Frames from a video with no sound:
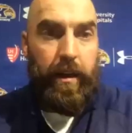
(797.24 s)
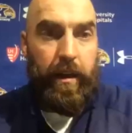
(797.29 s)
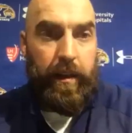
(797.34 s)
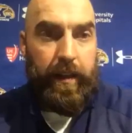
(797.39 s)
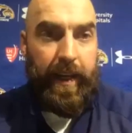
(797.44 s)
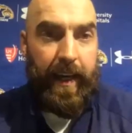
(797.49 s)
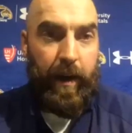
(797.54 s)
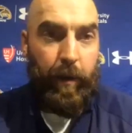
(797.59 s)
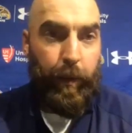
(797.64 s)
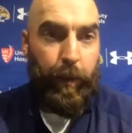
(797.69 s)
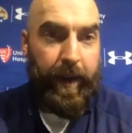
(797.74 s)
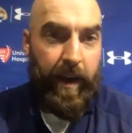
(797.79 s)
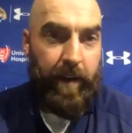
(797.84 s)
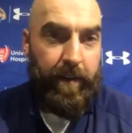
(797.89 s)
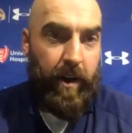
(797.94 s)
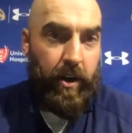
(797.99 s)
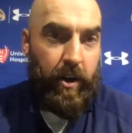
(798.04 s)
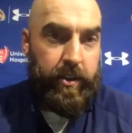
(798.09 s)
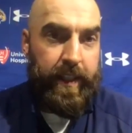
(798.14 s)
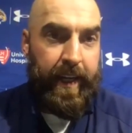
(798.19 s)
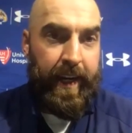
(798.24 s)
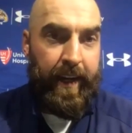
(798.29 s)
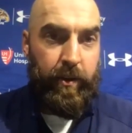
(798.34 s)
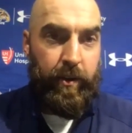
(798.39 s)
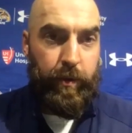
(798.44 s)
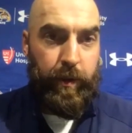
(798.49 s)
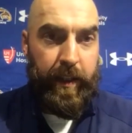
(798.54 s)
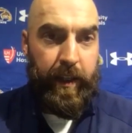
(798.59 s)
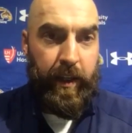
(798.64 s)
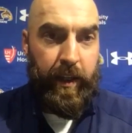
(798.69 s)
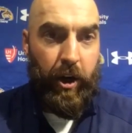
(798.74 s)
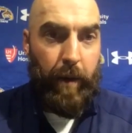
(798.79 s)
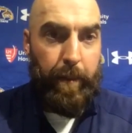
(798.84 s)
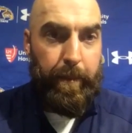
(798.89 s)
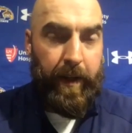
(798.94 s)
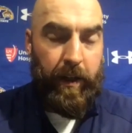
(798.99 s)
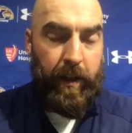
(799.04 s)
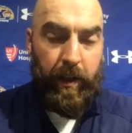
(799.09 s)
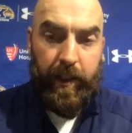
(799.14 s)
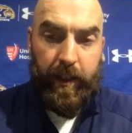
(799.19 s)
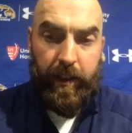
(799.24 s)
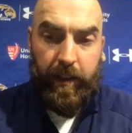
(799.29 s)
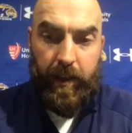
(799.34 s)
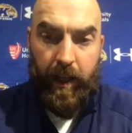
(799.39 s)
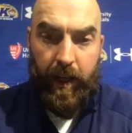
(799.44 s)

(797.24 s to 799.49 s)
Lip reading: again, we have our standard within our building,